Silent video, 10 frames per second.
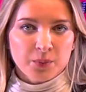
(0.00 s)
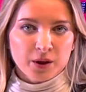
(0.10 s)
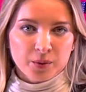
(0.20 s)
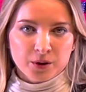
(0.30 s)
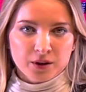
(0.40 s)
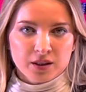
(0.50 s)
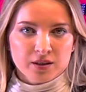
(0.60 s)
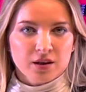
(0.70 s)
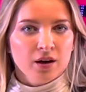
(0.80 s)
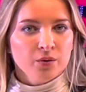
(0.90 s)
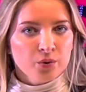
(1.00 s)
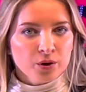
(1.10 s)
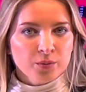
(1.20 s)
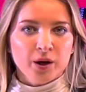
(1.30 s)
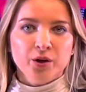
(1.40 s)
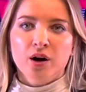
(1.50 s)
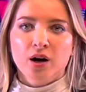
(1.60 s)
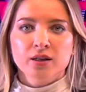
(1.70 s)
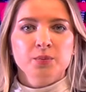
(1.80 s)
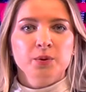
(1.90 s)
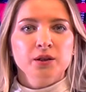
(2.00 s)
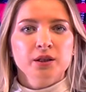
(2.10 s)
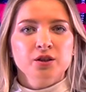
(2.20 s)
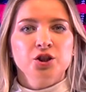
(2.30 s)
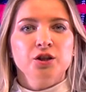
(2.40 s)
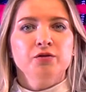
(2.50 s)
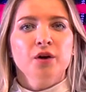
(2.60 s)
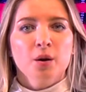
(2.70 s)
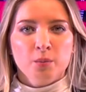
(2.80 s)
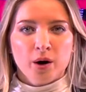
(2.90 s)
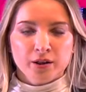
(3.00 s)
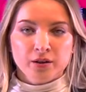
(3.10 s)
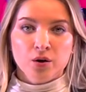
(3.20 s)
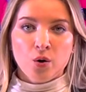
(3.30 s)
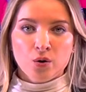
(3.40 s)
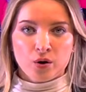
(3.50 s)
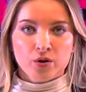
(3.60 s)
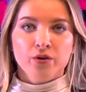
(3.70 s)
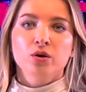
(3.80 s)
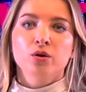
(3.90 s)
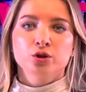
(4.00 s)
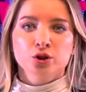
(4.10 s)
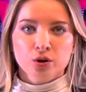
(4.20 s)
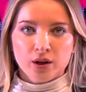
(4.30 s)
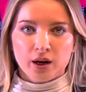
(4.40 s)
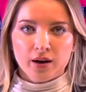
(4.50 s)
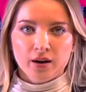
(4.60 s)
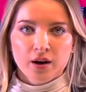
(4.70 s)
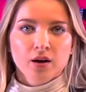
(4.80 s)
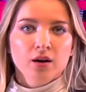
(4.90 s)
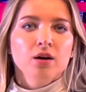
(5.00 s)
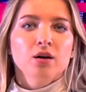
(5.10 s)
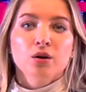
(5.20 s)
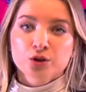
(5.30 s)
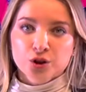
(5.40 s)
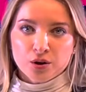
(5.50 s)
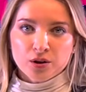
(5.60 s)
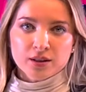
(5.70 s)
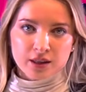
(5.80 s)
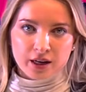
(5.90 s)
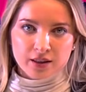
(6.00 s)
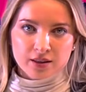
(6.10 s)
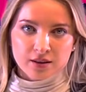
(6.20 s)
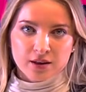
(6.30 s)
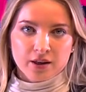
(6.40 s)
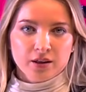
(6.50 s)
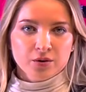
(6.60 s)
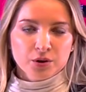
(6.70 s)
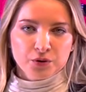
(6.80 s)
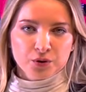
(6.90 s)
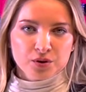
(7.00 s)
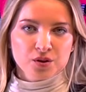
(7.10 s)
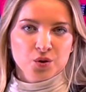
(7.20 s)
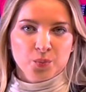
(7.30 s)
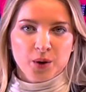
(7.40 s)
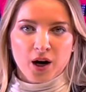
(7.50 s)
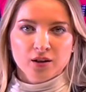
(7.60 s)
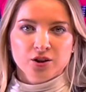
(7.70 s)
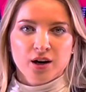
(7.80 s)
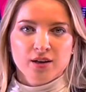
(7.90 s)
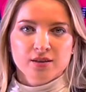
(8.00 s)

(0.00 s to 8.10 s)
the police and warned by Uganda's police chief Martin Okoth Ochola. Ochola states that he refuses to apologize